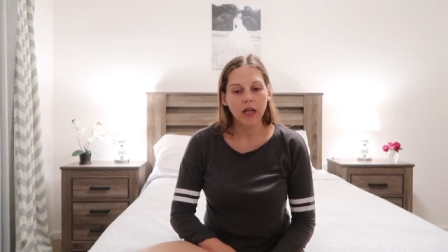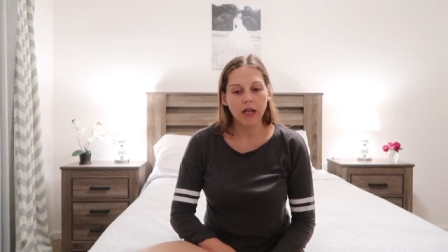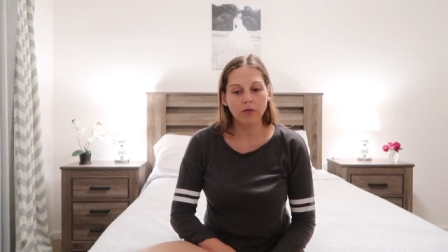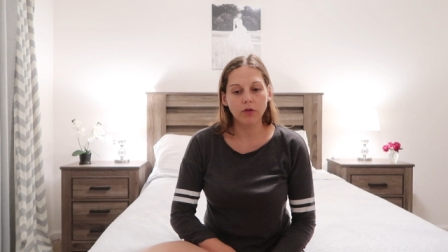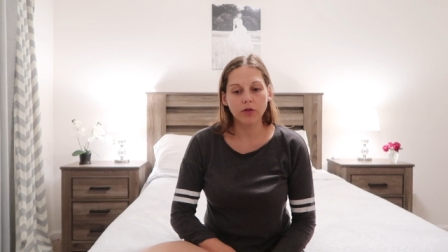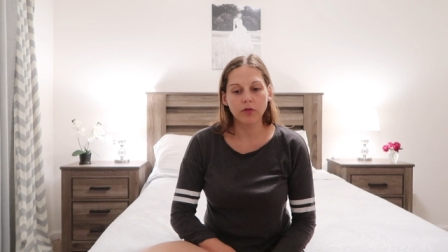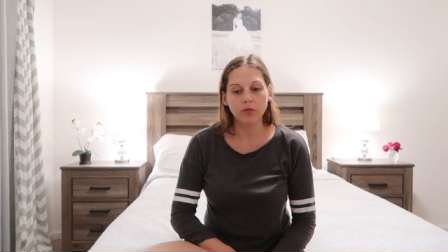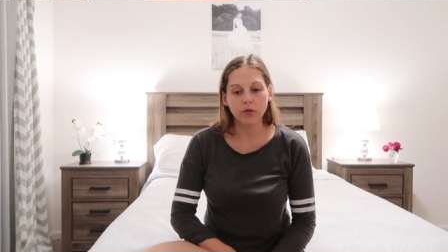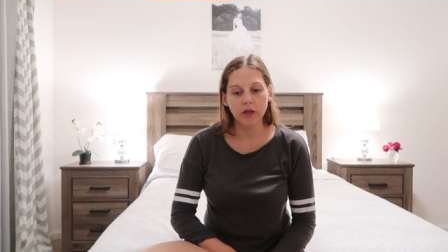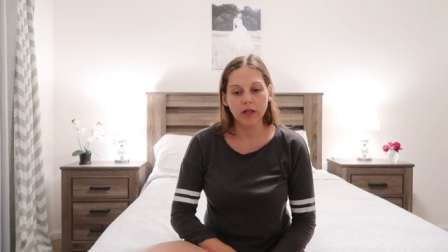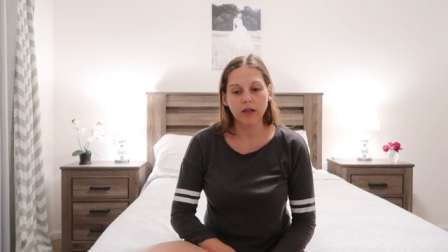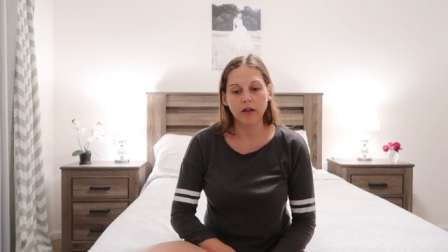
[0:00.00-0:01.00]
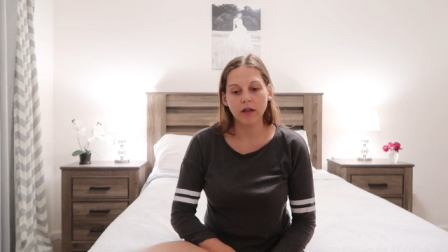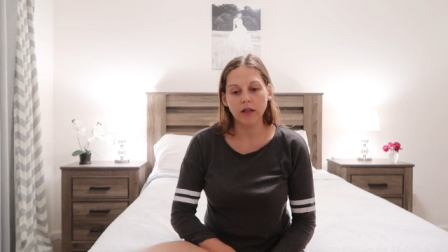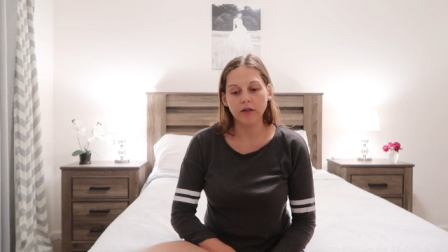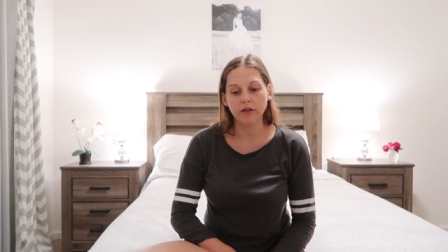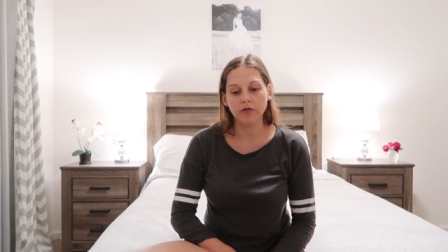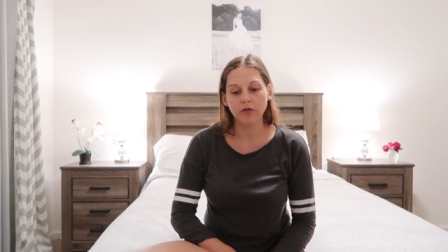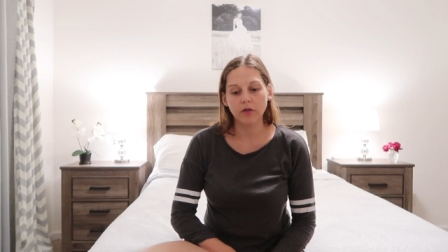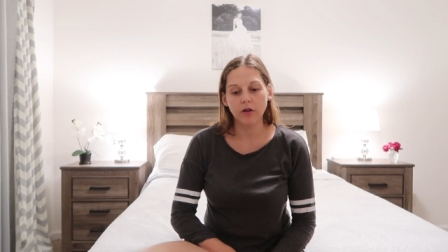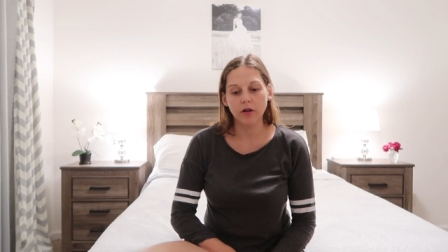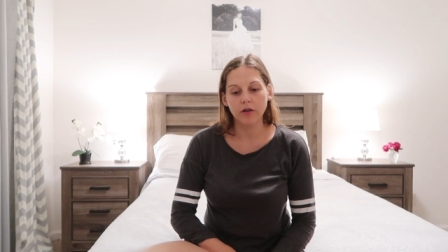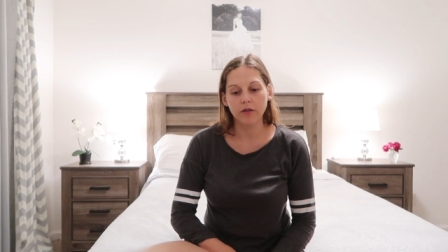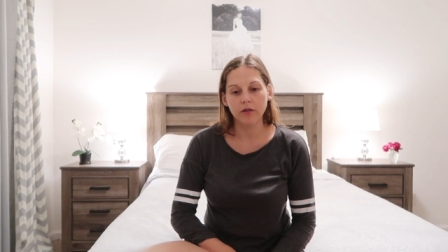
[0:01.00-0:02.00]
it was really not easy for
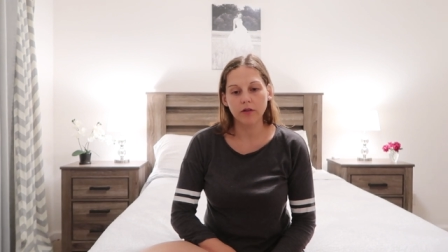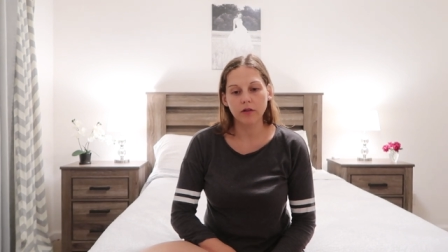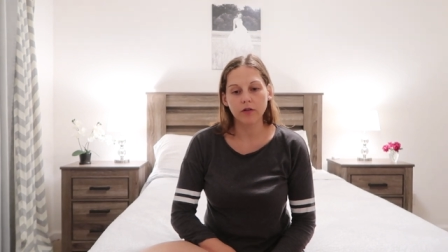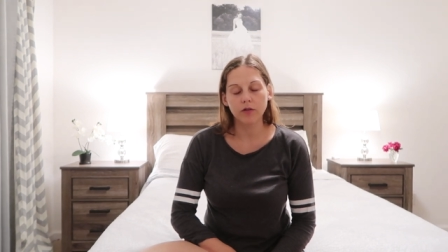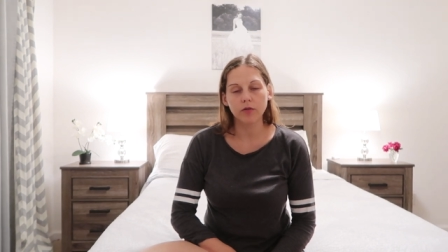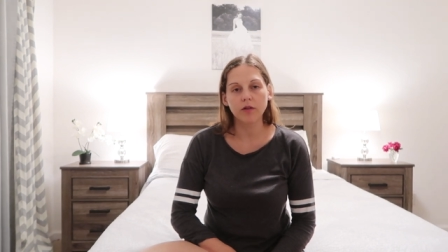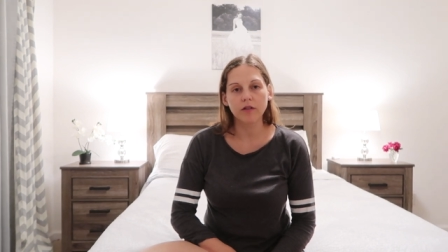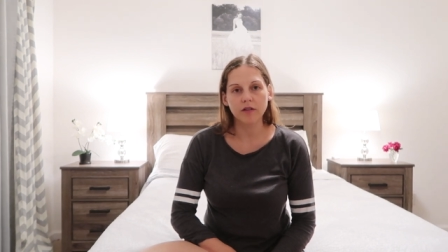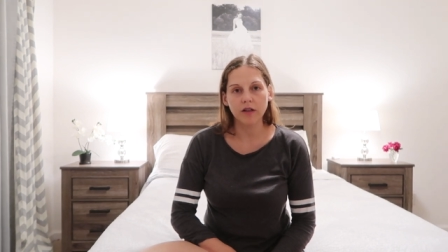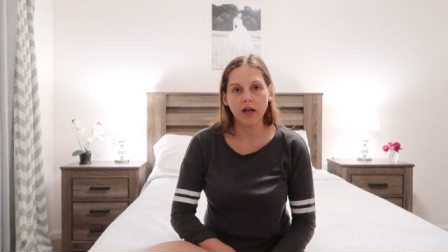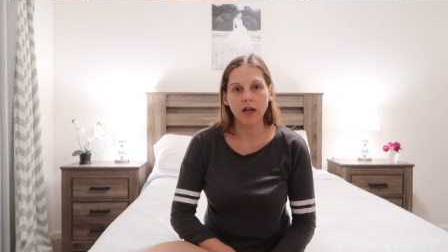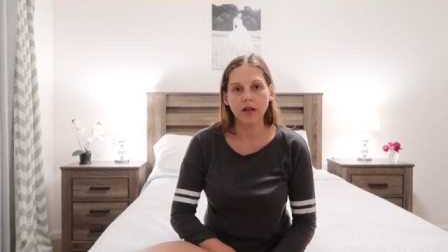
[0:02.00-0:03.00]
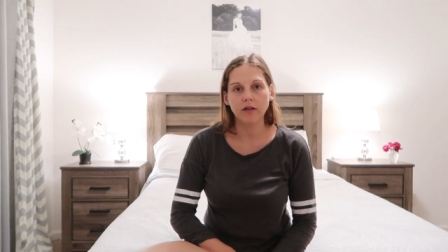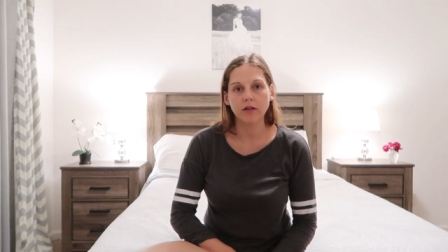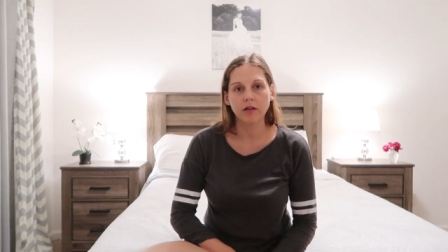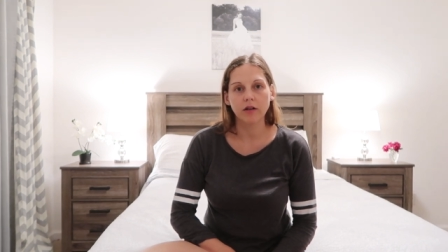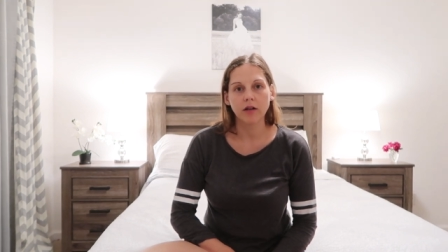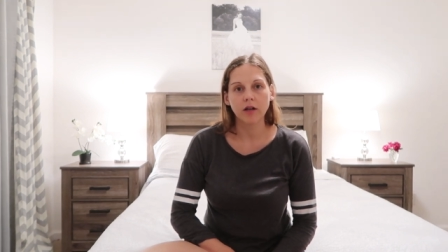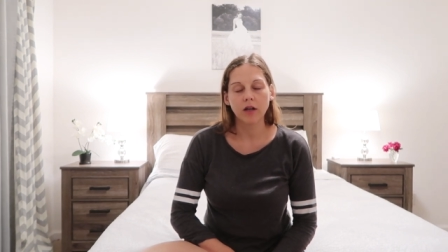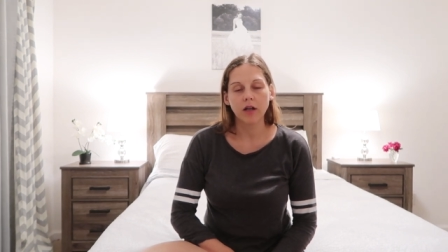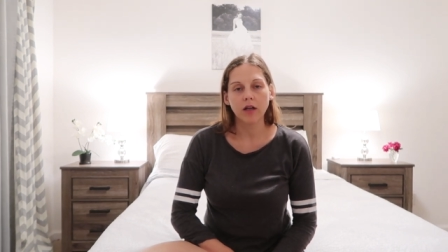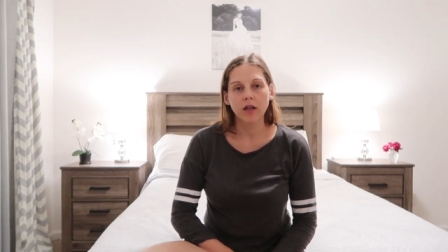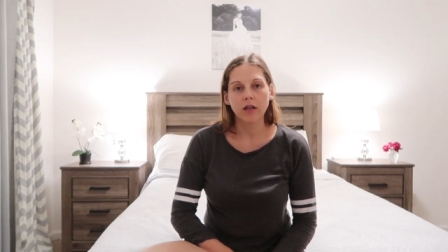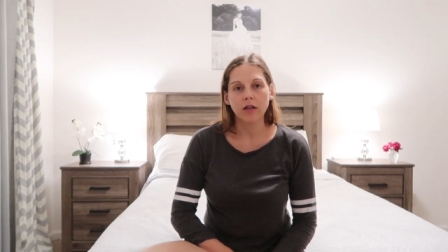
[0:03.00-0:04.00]
us to decide
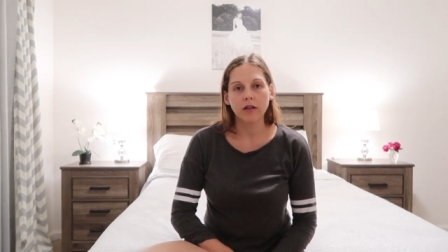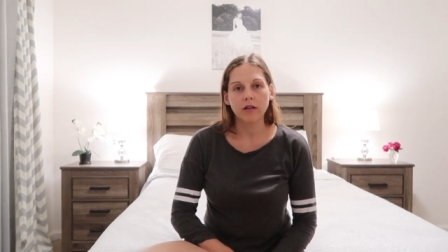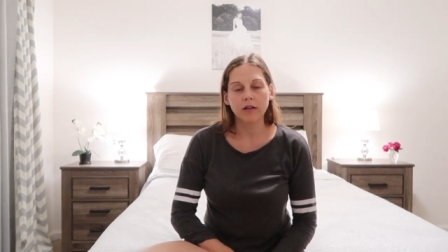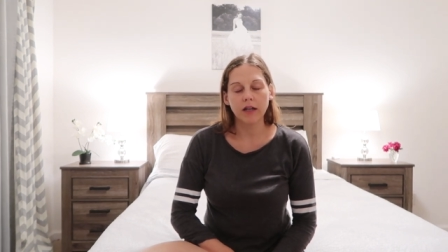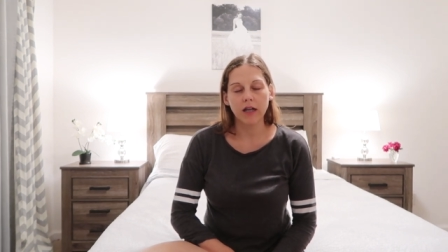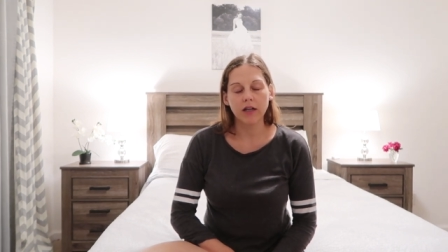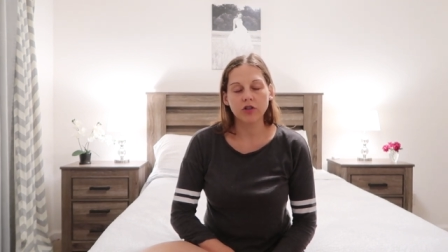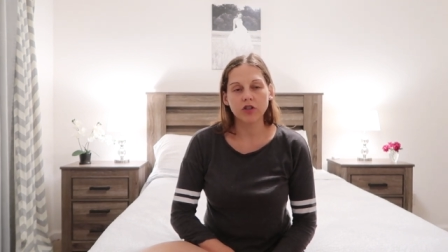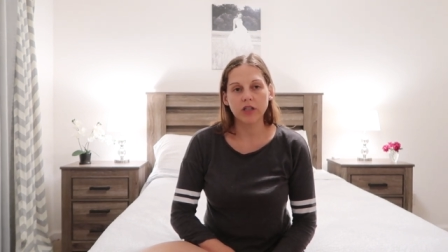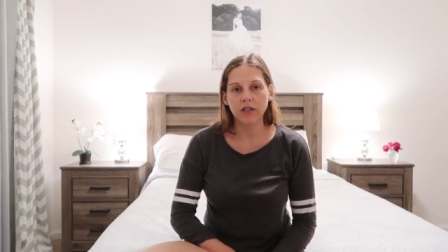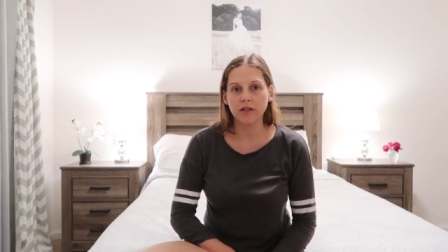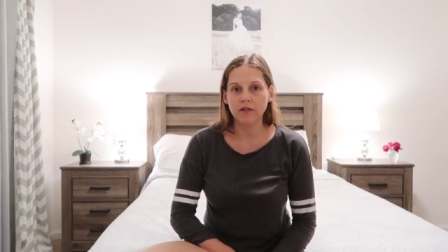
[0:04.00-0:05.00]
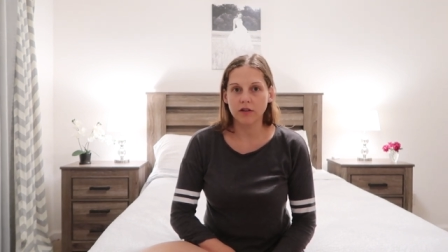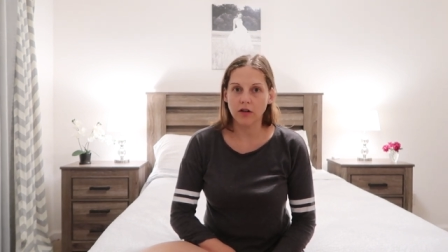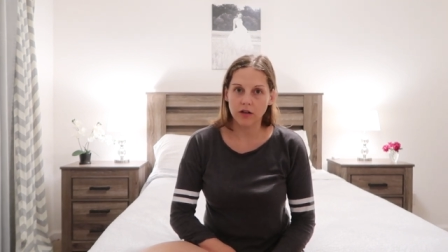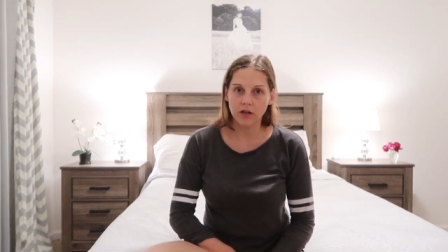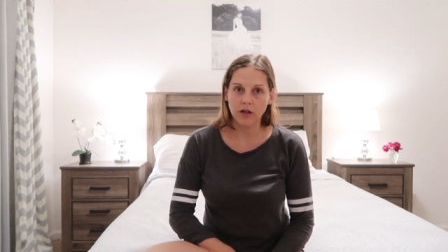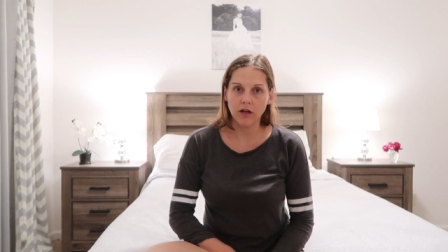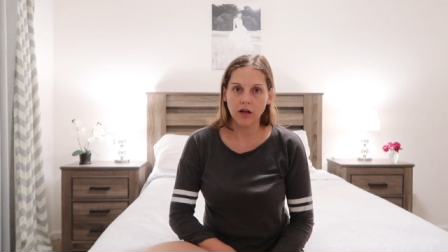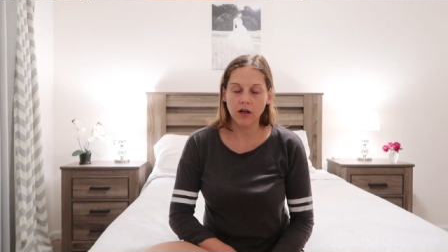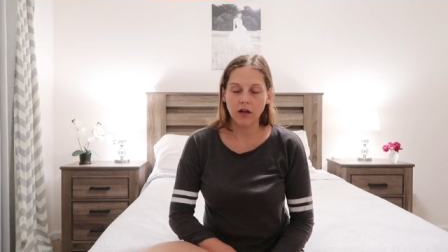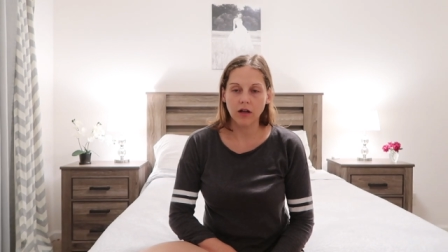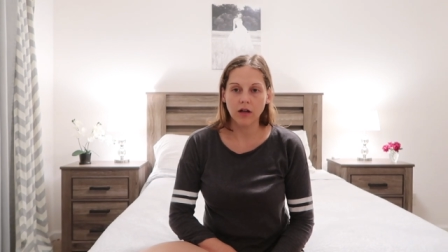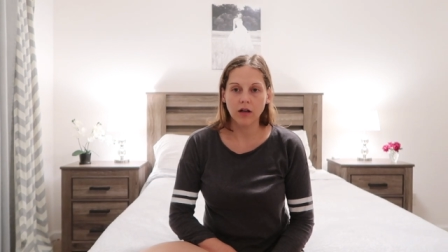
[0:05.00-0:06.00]
that she is
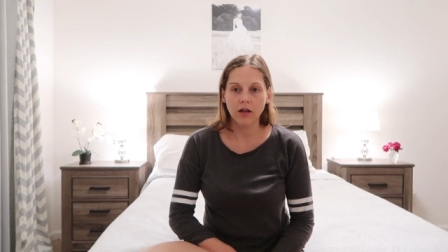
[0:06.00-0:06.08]
gonna